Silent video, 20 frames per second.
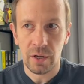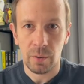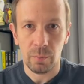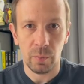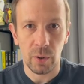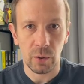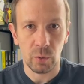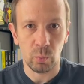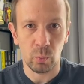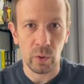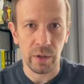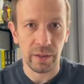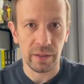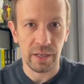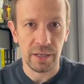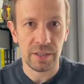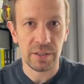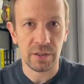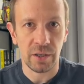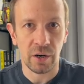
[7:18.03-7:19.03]
but when
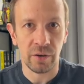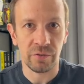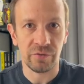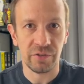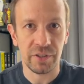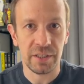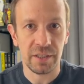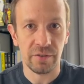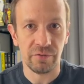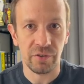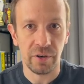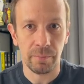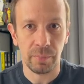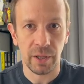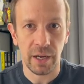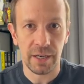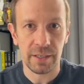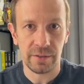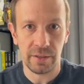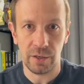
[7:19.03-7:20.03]
they start to receive
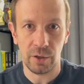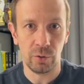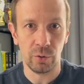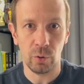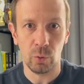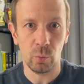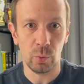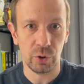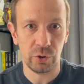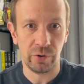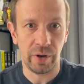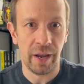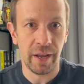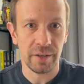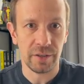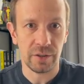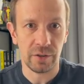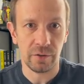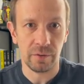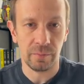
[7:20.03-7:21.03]
replies, they don't know what to
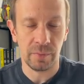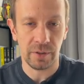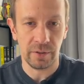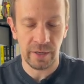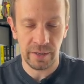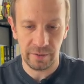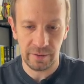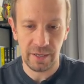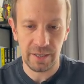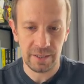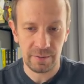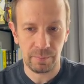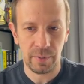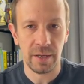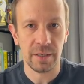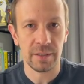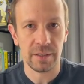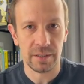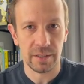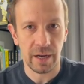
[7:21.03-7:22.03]
answer, and they
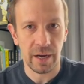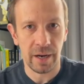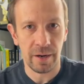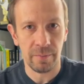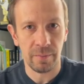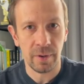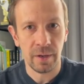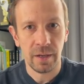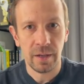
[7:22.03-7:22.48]
spend time